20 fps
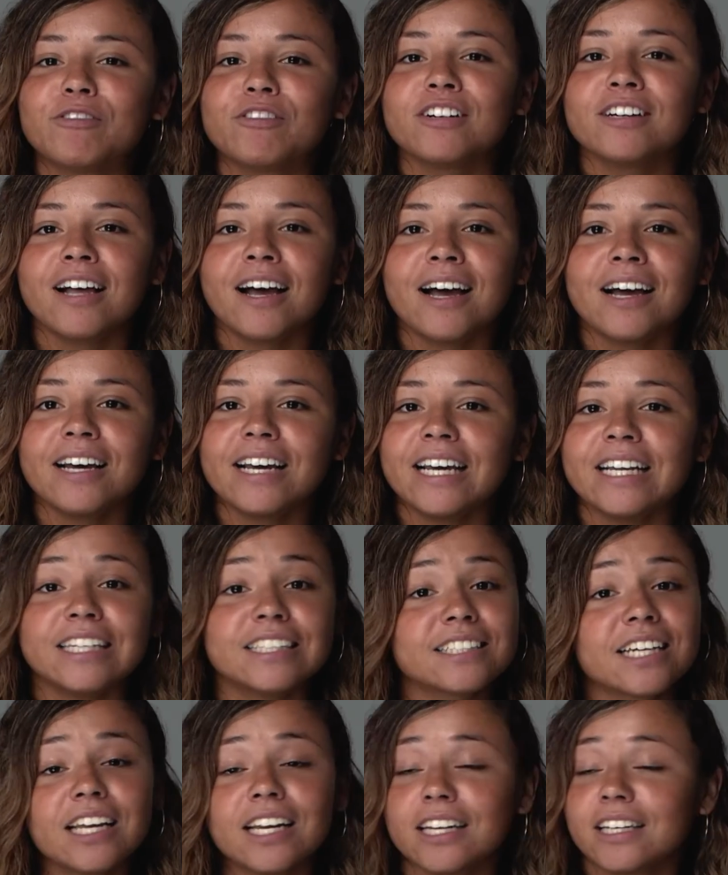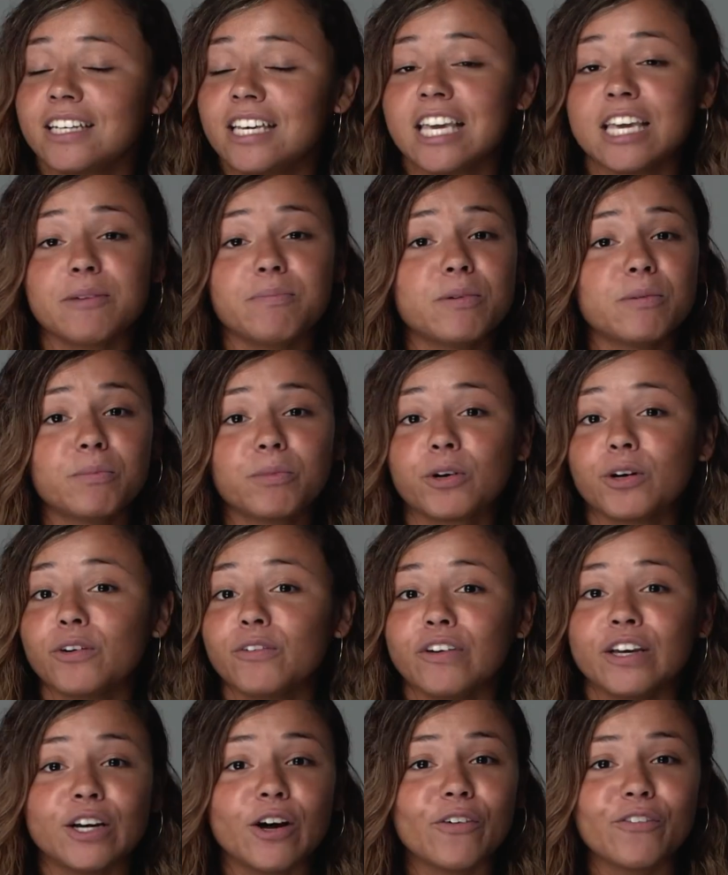for that. And it's going to keep
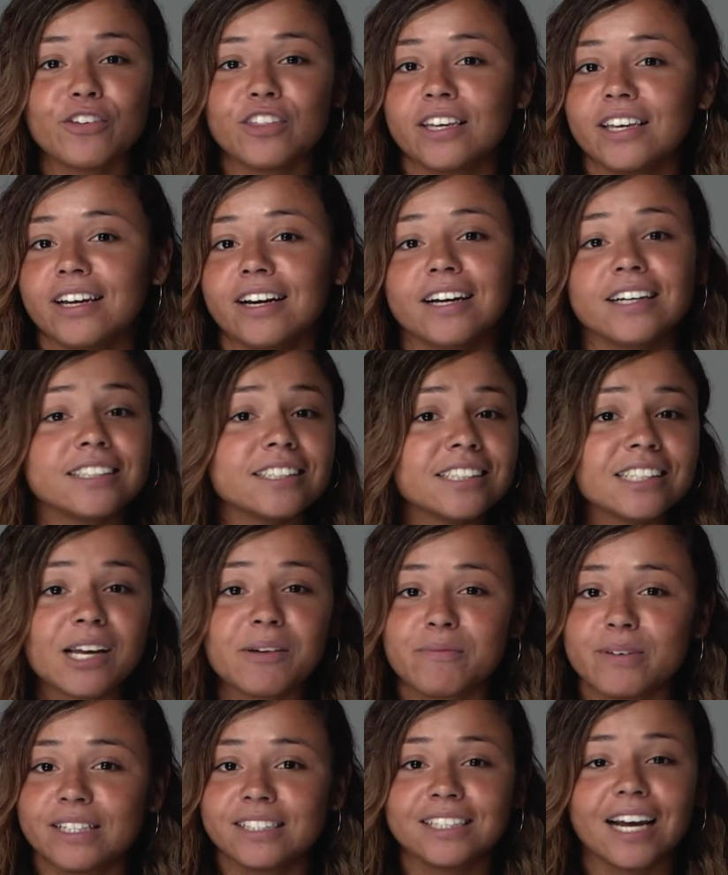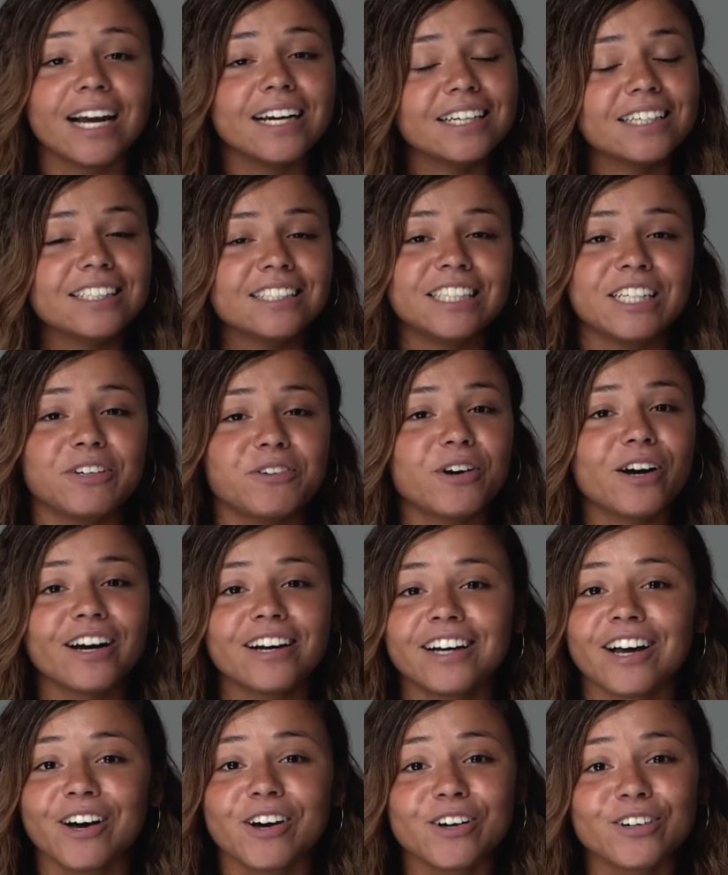improving over the years, and I'm excited to see
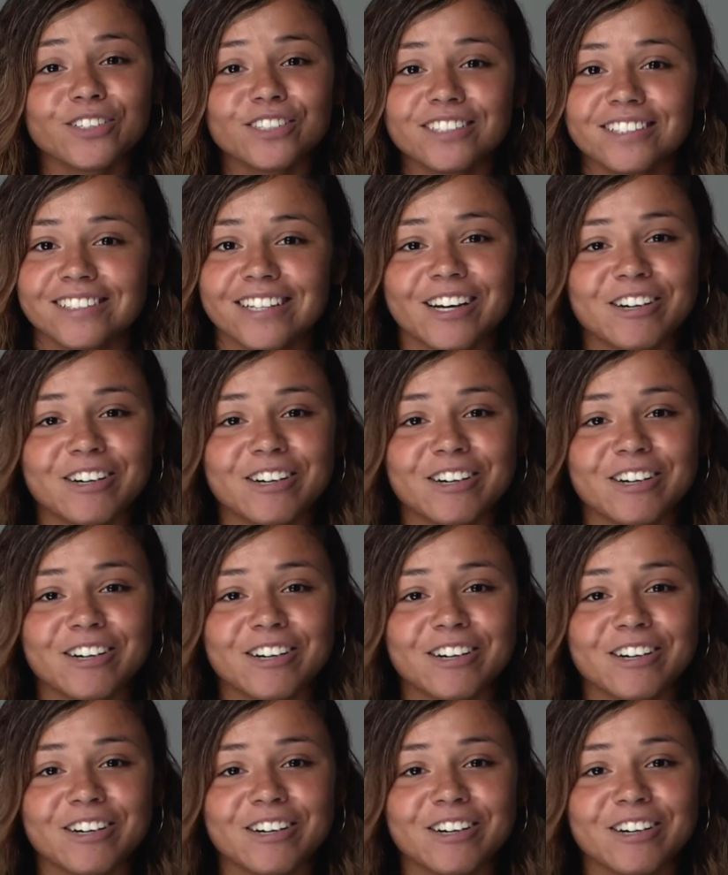where it goes.